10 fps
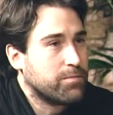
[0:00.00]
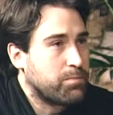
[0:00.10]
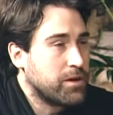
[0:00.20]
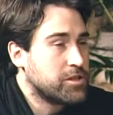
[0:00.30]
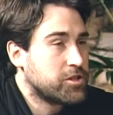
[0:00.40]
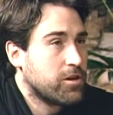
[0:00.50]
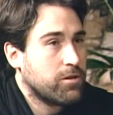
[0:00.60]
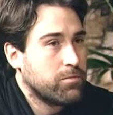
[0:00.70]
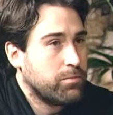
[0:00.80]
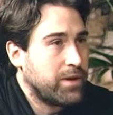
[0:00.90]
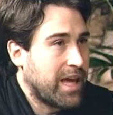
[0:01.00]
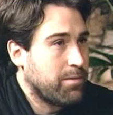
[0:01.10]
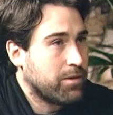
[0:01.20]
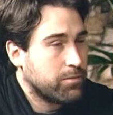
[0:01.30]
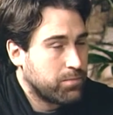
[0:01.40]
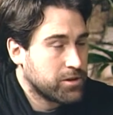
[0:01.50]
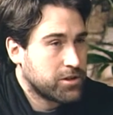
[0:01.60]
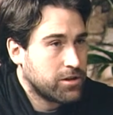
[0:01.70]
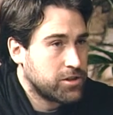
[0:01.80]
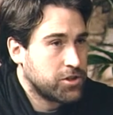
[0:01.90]

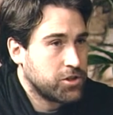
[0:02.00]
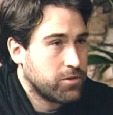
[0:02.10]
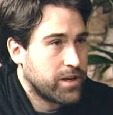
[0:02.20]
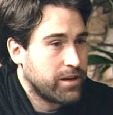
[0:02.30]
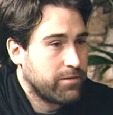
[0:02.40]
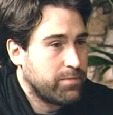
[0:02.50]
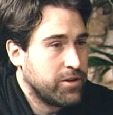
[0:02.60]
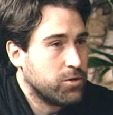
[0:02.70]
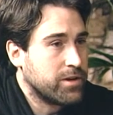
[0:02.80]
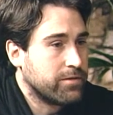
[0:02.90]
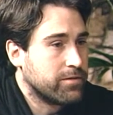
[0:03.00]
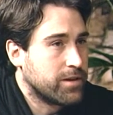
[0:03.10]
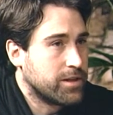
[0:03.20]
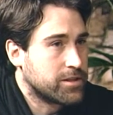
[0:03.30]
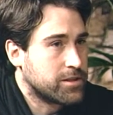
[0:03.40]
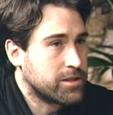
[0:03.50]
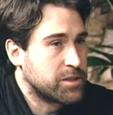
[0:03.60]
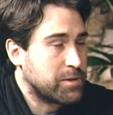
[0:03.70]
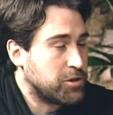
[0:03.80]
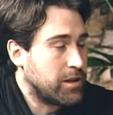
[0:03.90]
Buzzsaw is the show that I've been doing since
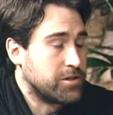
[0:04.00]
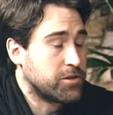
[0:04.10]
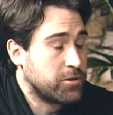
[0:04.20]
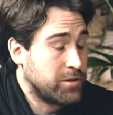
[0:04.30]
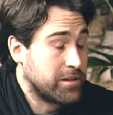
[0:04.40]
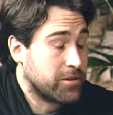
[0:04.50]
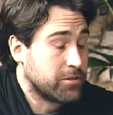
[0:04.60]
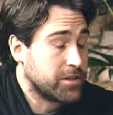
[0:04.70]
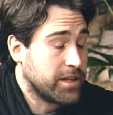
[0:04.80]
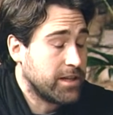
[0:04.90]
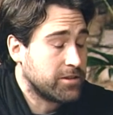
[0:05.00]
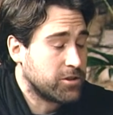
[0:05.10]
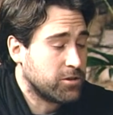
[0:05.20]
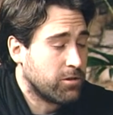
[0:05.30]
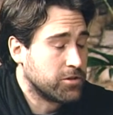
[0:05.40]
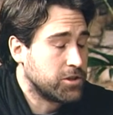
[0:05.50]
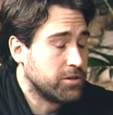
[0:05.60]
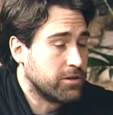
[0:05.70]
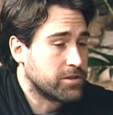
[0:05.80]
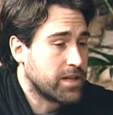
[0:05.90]
about 2013, so over 2
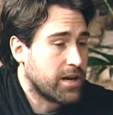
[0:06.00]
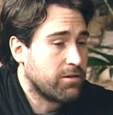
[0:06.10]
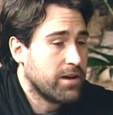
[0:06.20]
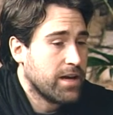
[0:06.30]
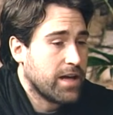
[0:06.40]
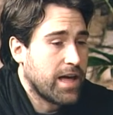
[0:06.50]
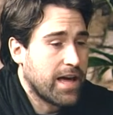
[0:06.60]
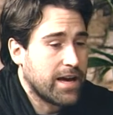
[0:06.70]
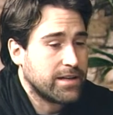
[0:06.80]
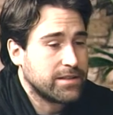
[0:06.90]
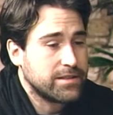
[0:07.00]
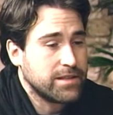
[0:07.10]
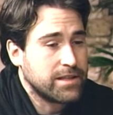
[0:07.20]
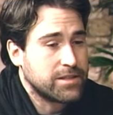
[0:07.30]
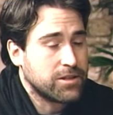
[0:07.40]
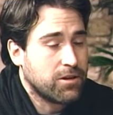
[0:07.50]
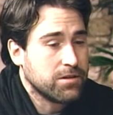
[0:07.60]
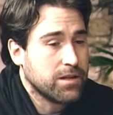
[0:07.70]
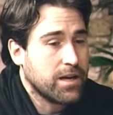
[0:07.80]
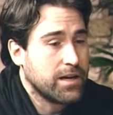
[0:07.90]
years now, and it's an
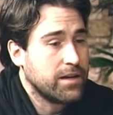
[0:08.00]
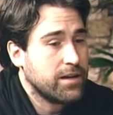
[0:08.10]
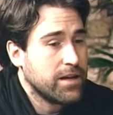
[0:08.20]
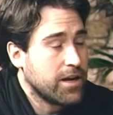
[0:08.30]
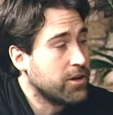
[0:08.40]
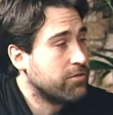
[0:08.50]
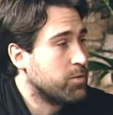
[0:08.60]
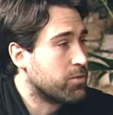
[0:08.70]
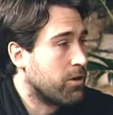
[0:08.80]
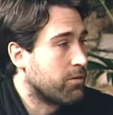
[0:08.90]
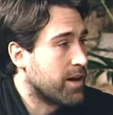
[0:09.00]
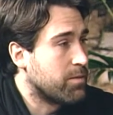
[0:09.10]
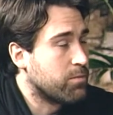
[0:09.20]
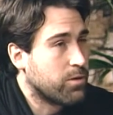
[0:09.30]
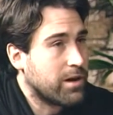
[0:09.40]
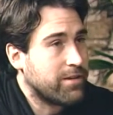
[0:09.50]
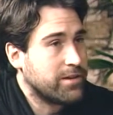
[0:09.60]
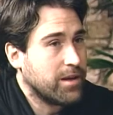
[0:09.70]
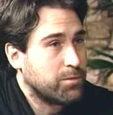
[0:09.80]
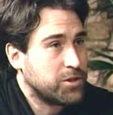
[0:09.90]
online interview program where I've had
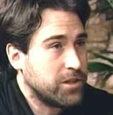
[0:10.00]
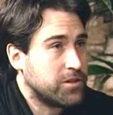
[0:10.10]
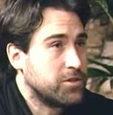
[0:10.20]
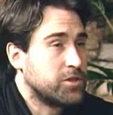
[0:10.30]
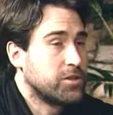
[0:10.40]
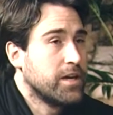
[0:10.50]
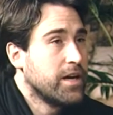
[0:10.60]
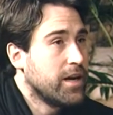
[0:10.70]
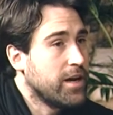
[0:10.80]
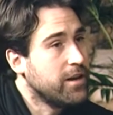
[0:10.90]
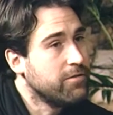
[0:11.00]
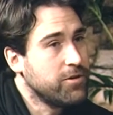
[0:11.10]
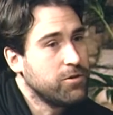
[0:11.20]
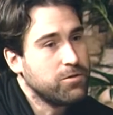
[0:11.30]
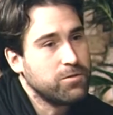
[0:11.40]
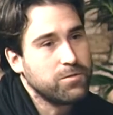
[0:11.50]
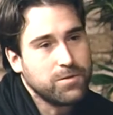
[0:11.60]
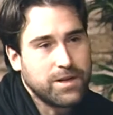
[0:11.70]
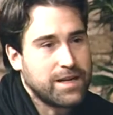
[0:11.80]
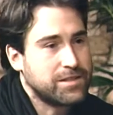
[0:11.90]
the opportunity to just interview
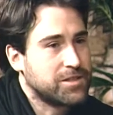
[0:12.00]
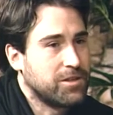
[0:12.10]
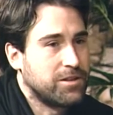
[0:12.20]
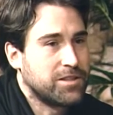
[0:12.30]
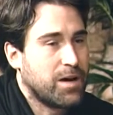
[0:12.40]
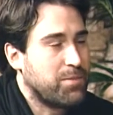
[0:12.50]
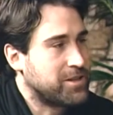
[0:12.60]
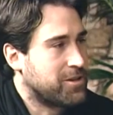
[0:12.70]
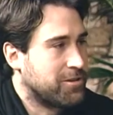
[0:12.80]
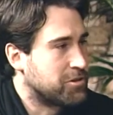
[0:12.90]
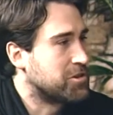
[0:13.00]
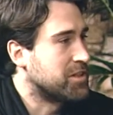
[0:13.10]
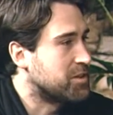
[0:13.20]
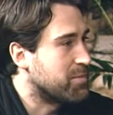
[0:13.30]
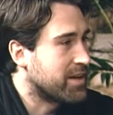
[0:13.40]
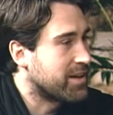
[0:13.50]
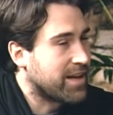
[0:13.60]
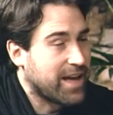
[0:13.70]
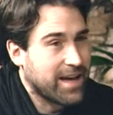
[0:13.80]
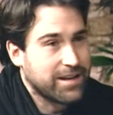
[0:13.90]
guests on topics that are interesting to me,
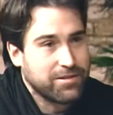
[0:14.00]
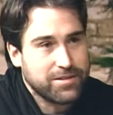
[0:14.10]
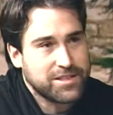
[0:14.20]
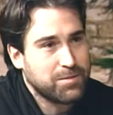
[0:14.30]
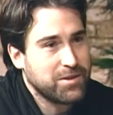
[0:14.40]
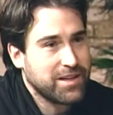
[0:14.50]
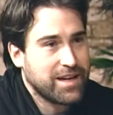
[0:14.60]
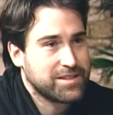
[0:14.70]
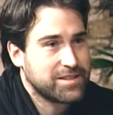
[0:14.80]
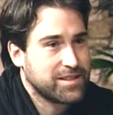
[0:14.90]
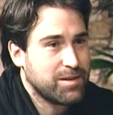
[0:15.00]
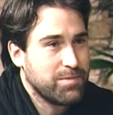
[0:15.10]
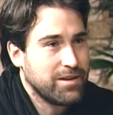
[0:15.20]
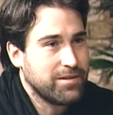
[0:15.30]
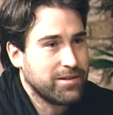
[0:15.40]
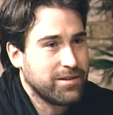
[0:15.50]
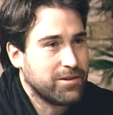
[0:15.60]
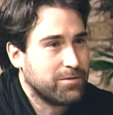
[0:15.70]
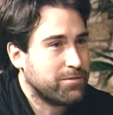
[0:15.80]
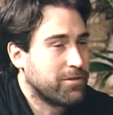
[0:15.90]
and some of the guests can be
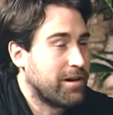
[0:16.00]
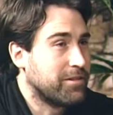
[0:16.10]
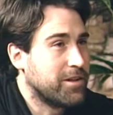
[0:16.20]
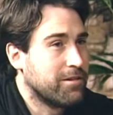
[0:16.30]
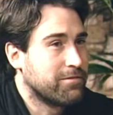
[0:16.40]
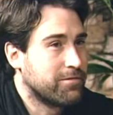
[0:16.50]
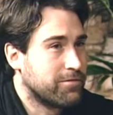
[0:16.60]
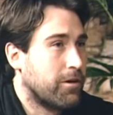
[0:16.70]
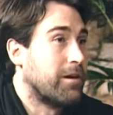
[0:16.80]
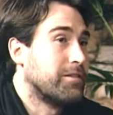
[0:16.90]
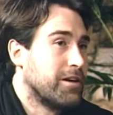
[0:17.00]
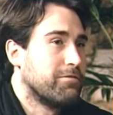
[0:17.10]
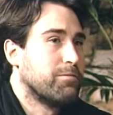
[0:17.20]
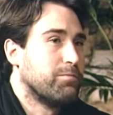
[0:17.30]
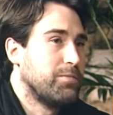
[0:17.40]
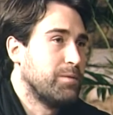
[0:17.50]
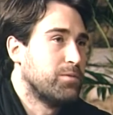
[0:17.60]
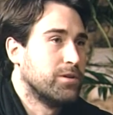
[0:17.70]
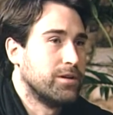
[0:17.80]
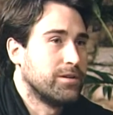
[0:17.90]
far out there for
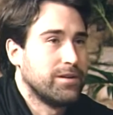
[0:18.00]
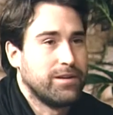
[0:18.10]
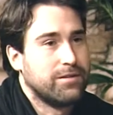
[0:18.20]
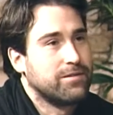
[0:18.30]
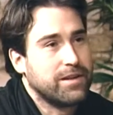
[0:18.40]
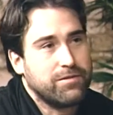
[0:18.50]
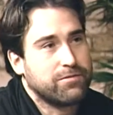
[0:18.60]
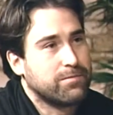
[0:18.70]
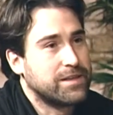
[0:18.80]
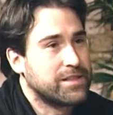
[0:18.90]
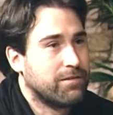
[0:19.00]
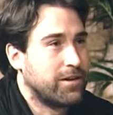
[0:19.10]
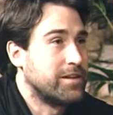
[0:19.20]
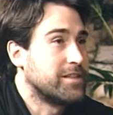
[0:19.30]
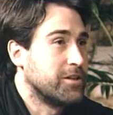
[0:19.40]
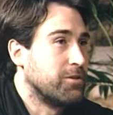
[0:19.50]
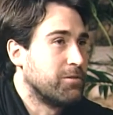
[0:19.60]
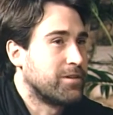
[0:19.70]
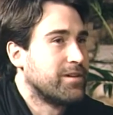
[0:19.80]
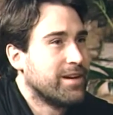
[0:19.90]
people, and even for myself, I don't necessarily agree
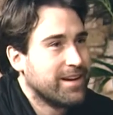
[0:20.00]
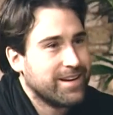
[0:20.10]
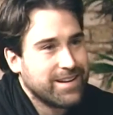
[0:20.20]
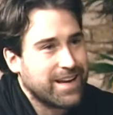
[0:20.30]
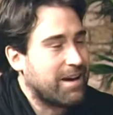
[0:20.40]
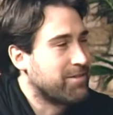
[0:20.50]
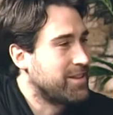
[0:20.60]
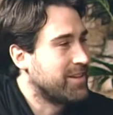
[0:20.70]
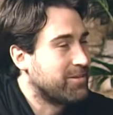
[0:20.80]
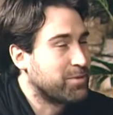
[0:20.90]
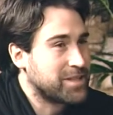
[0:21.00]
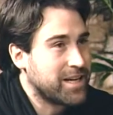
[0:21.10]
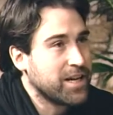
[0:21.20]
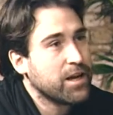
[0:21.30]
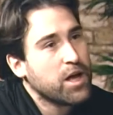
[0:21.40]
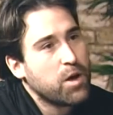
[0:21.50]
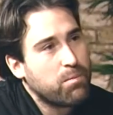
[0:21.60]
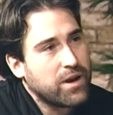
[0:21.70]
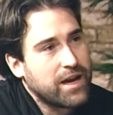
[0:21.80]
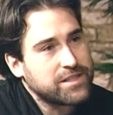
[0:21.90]
with everything they're presenting,
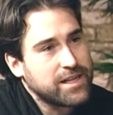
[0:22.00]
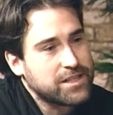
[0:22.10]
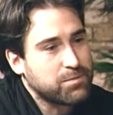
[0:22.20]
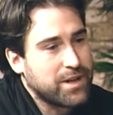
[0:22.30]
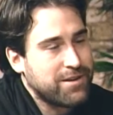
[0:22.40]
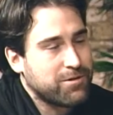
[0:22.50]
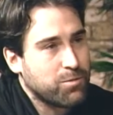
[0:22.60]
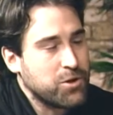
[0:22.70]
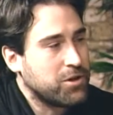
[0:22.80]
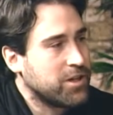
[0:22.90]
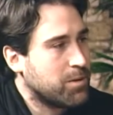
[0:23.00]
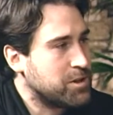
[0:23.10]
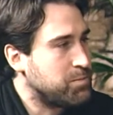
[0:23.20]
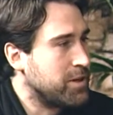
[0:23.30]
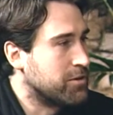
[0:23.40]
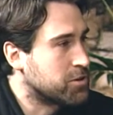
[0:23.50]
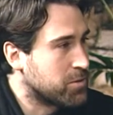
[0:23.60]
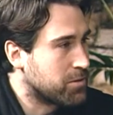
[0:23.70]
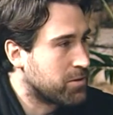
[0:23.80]
but I say it's a platform where you can come and speak your truth.